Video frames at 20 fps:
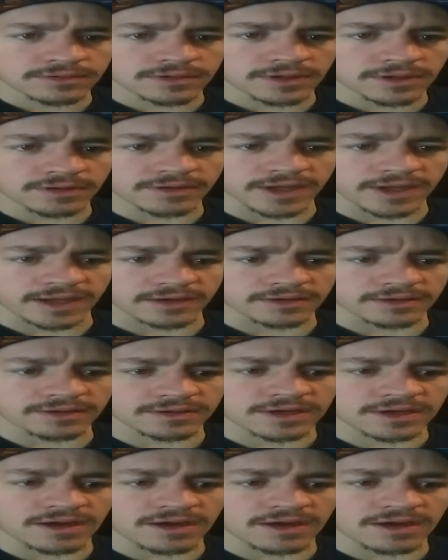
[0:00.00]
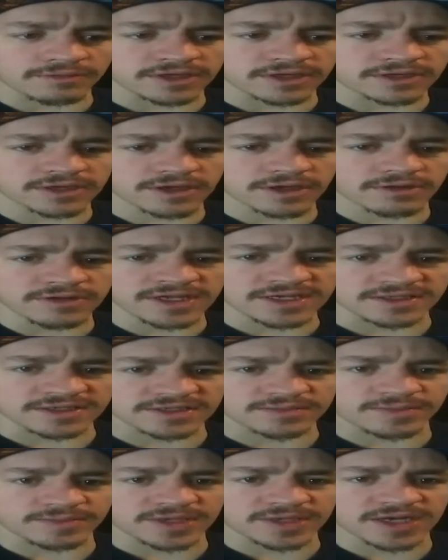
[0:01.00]
Okay, now we need to go
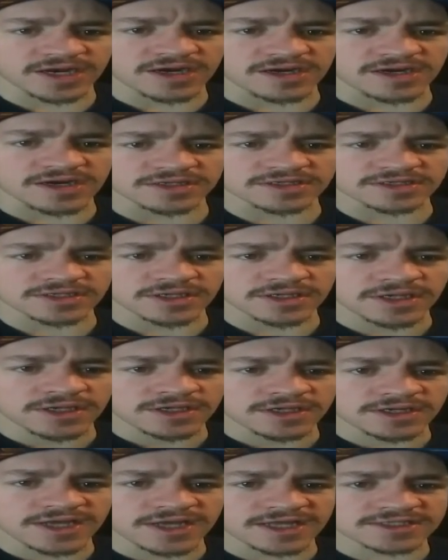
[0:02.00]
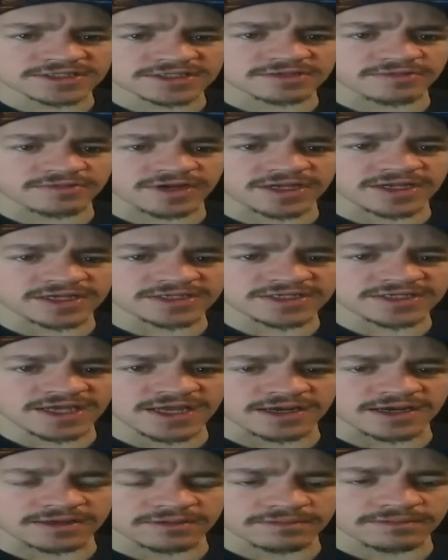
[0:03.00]
east because that's the way he
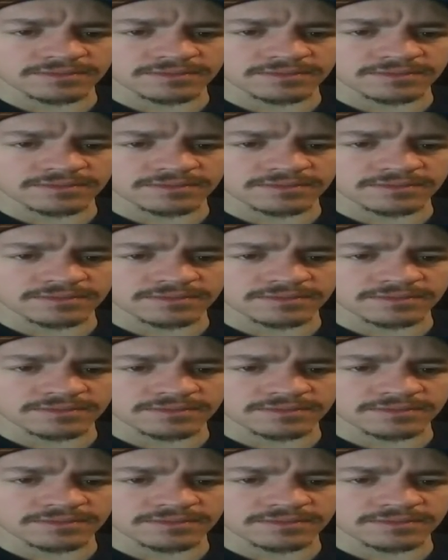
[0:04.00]
said.